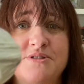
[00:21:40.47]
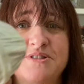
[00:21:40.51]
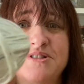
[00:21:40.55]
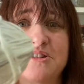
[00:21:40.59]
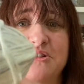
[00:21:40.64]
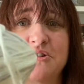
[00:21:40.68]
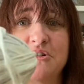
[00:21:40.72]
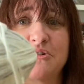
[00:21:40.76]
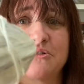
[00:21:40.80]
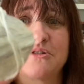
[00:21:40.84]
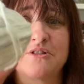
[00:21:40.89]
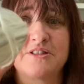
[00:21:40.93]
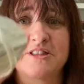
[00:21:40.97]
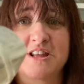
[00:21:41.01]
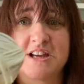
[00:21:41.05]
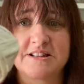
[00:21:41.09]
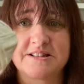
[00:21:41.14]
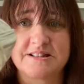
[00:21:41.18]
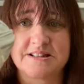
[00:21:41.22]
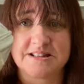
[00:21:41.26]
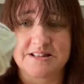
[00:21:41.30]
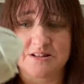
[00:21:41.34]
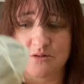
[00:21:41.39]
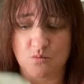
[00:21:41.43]
So
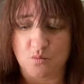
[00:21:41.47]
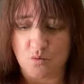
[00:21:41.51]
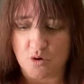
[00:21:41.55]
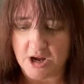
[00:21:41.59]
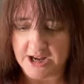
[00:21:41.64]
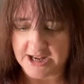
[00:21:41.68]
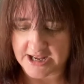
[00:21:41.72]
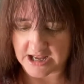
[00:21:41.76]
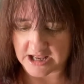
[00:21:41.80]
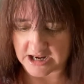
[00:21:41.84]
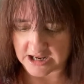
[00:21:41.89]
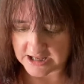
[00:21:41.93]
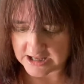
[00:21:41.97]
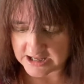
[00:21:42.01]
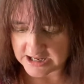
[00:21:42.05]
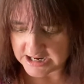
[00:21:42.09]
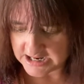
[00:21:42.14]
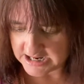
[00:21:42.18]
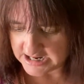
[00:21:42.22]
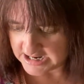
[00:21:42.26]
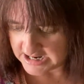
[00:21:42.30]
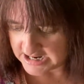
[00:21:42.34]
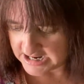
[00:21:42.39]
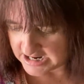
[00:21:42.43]
that's the white color.
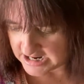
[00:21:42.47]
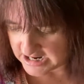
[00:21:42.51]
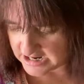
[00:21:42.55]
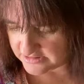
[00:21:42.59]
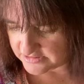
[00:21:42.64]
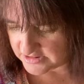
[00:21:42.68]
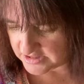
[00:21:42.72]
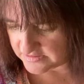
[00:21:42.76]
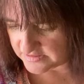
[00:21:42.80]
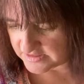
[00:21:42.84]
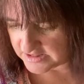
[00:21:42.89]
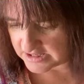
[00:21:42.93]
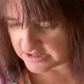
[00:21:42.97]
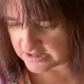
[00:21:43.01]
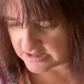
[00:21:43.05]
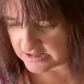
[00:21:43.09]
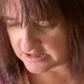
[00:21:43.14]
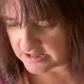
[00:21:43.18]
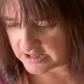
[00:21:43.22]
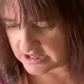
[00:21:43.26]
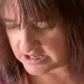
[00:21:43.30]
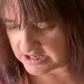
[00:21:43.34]
And then